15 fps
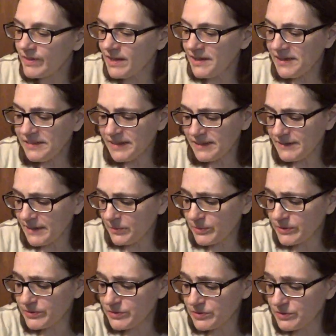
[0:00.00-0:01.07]
And then they
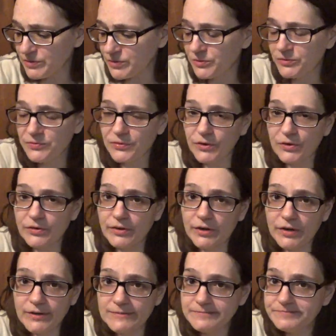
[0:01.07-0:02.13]
would do
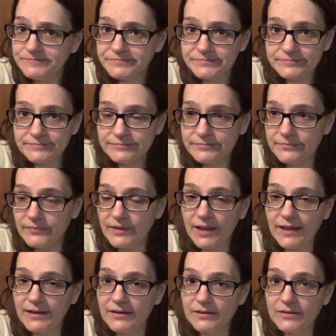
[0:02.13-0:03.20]
further,
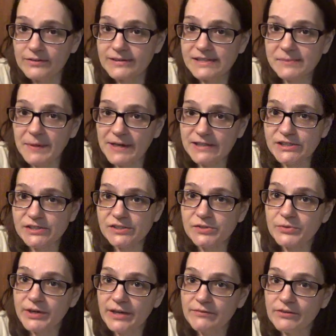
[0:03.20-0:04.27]
I don't know, inspections or
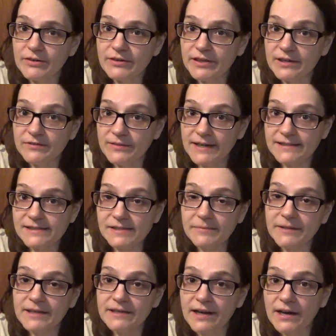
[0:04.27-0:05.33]
whatever, and they'd find
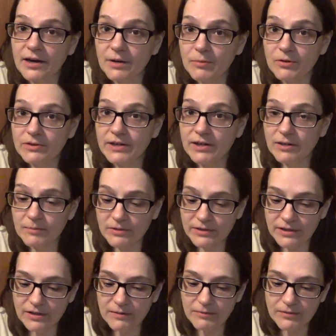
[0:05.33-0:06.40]
something terrible, terrible,
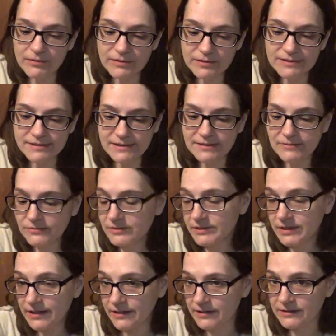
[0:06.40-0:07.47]
terrible, and I'd say, well,
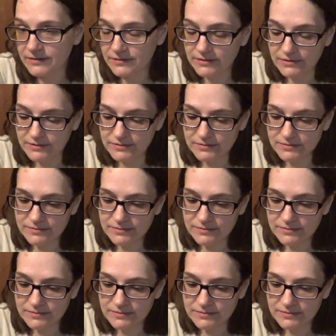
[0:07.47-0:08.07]
yeah, I know.